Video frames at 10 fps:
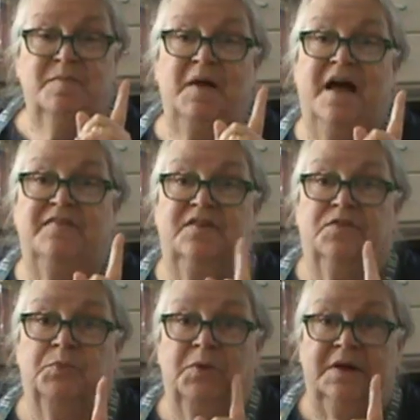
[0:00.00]
some I have. This
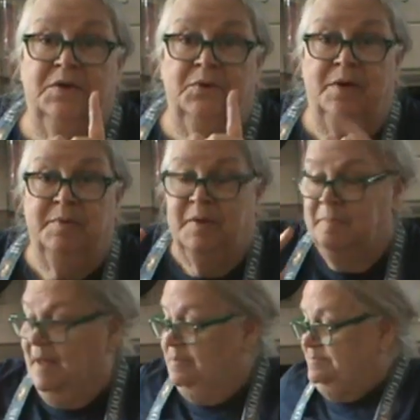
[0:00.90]
is really cool. I'll be right
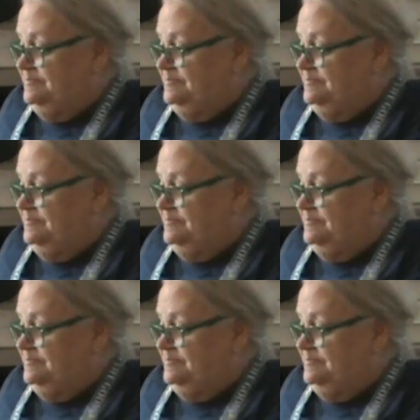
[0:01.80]
back.